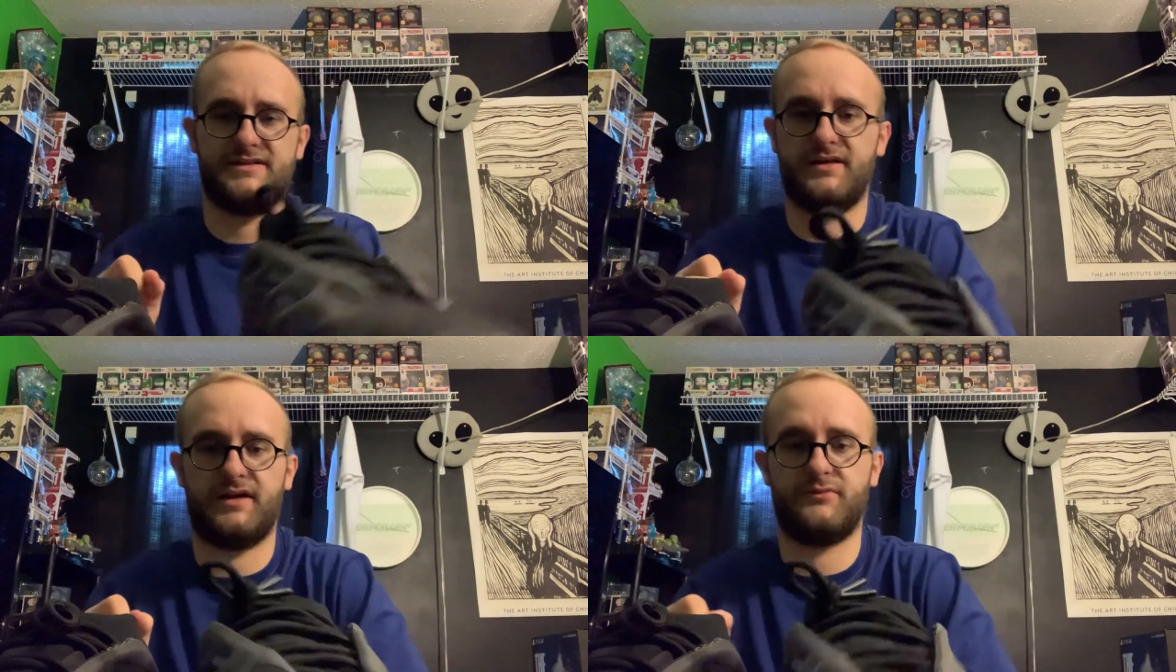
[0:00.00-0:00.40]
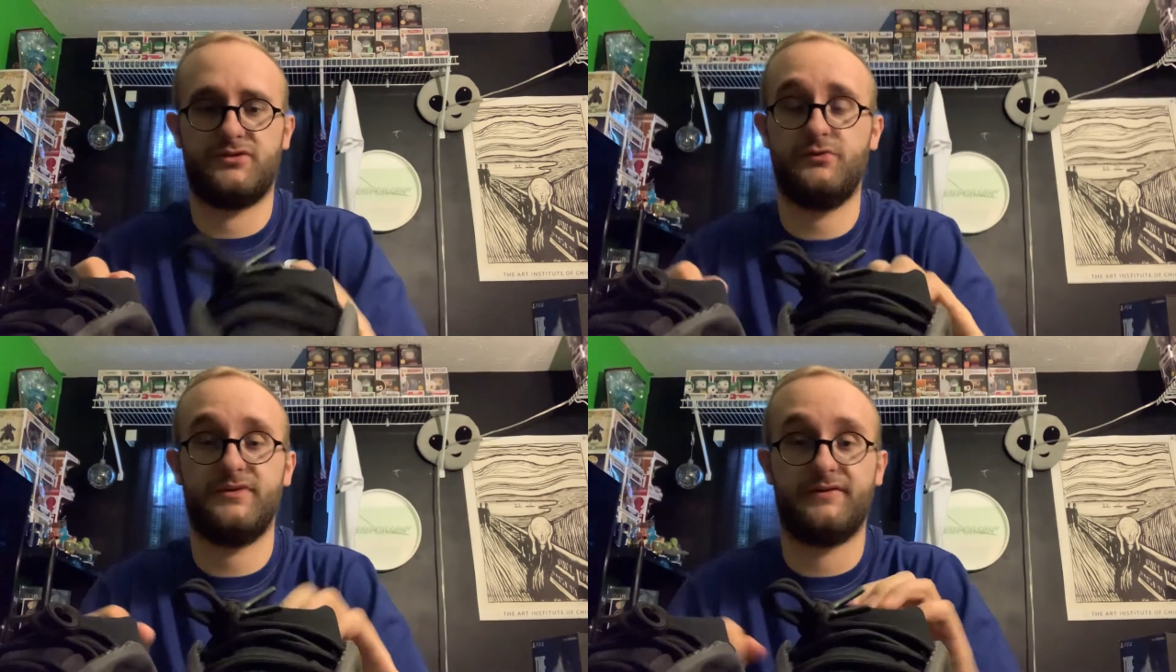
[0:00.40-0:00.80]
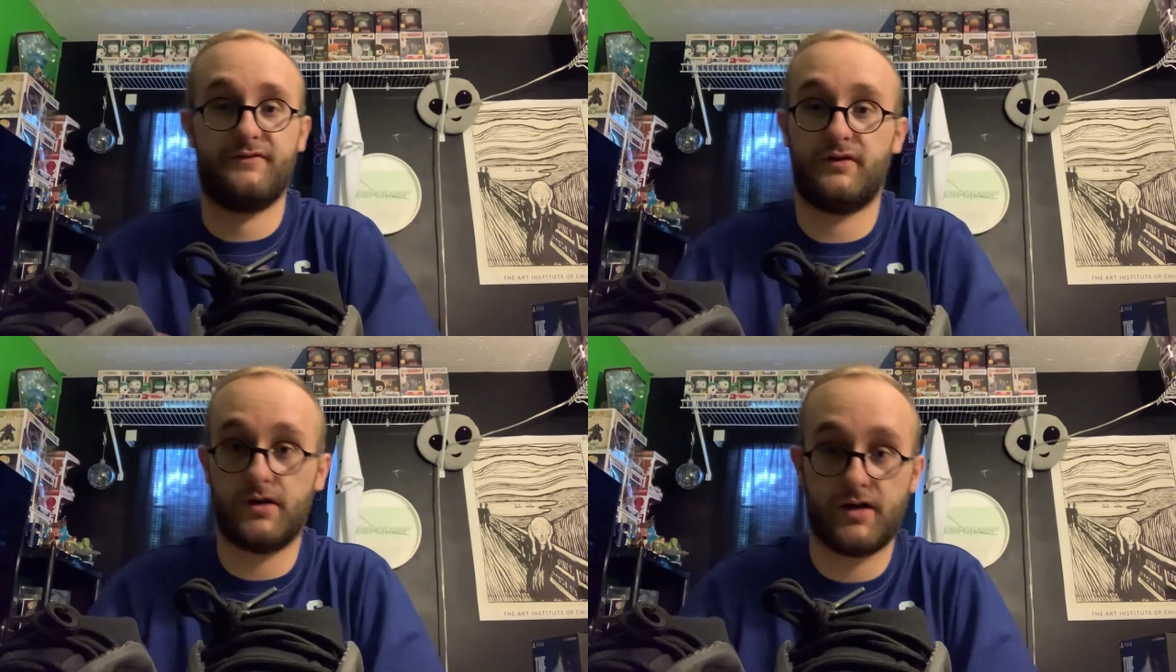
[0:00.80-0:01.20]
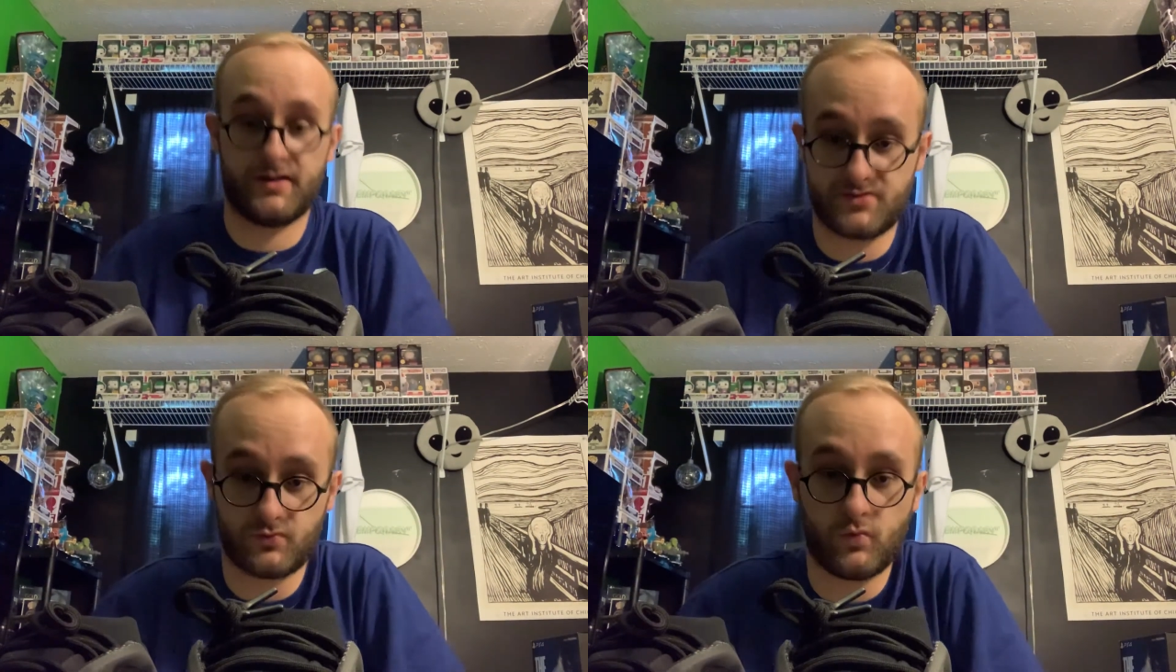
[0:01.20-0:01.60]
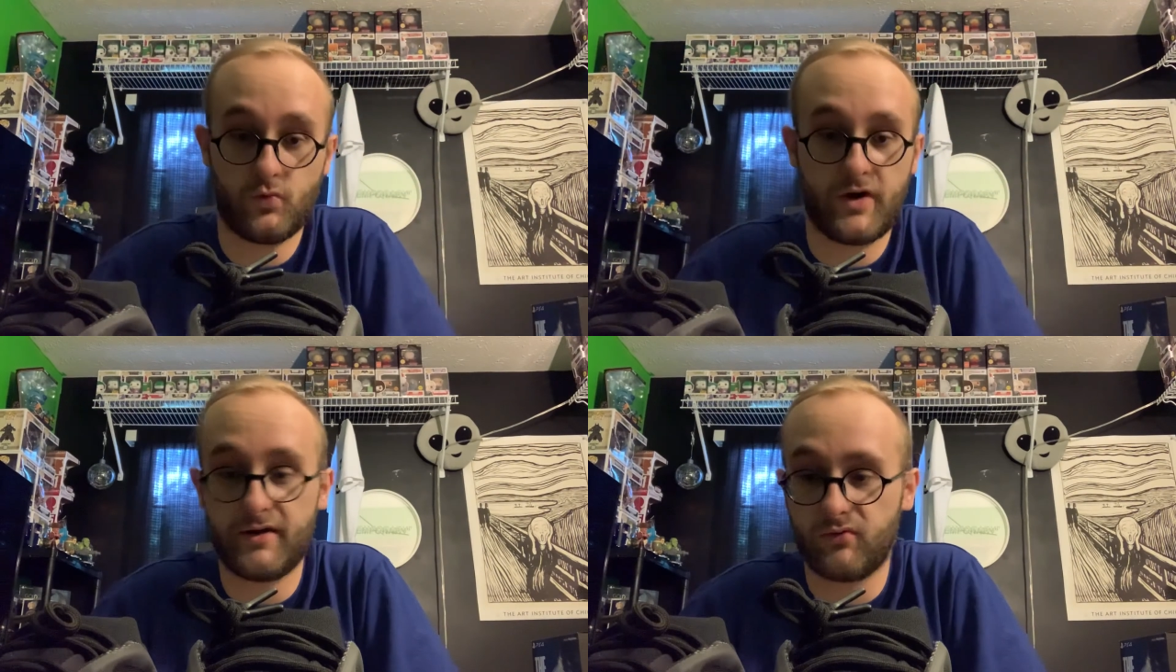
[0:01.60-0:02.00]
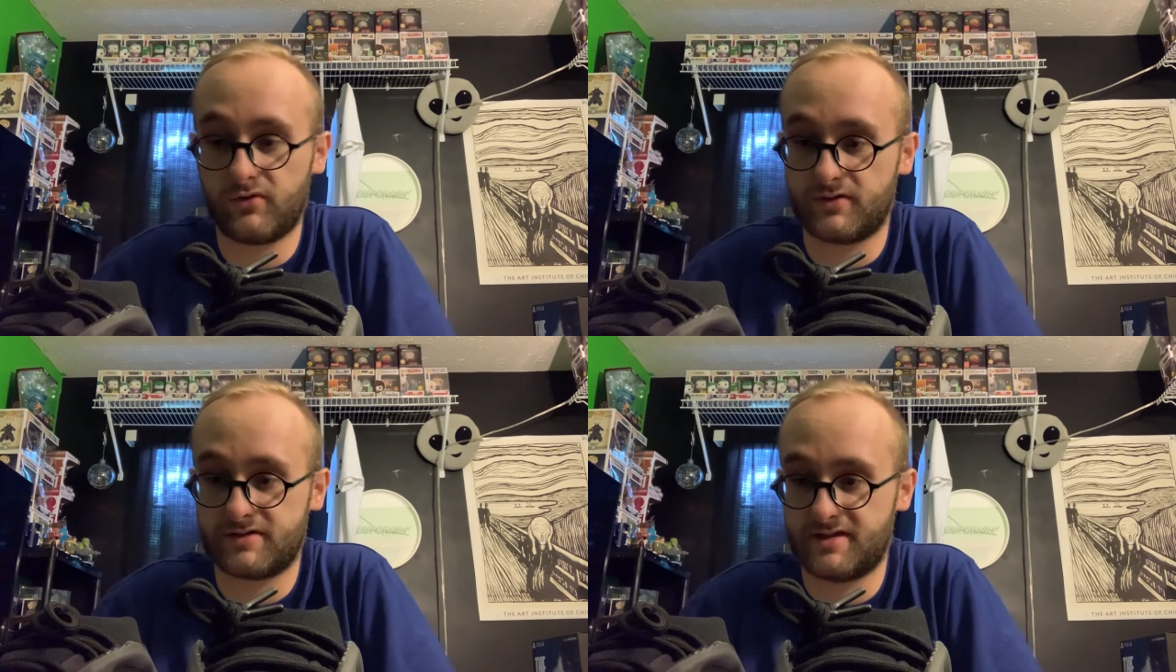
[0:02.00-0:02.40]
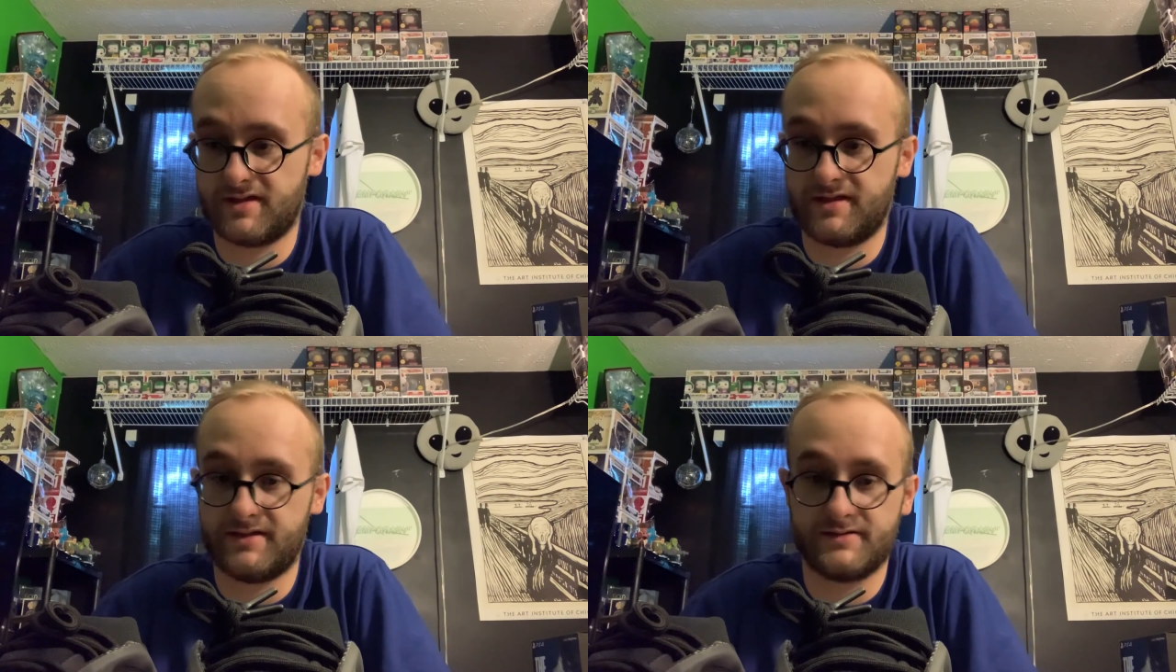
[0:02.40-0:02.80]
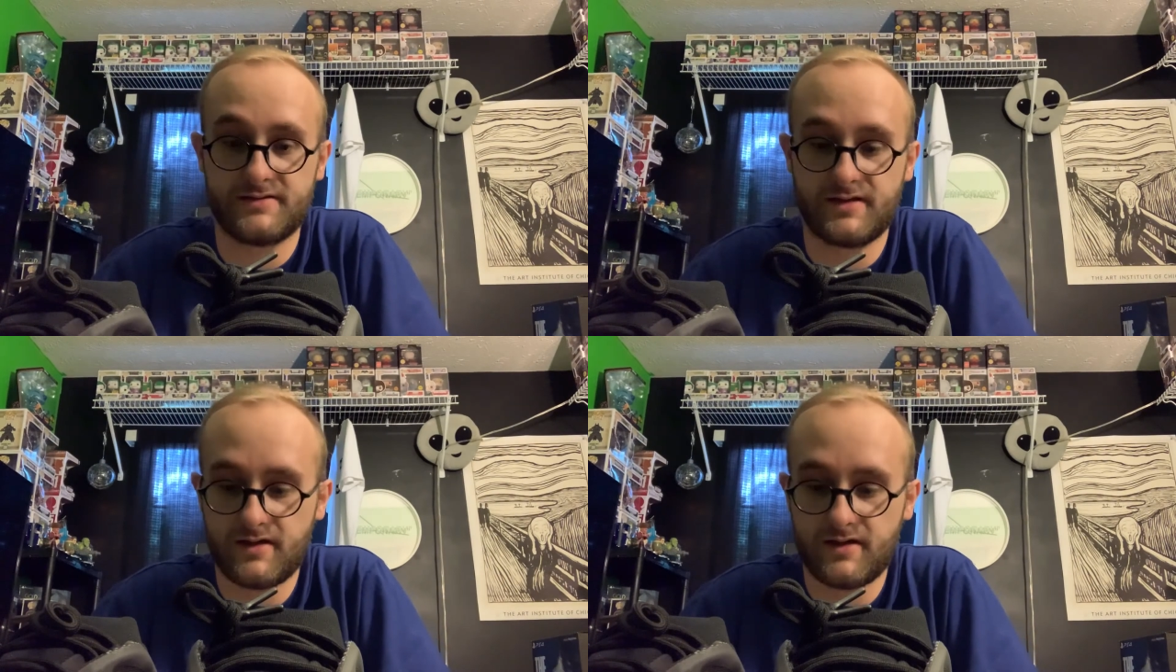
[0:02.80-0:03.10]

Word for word: Like, I'm assuming the Fear Gods are way worse than these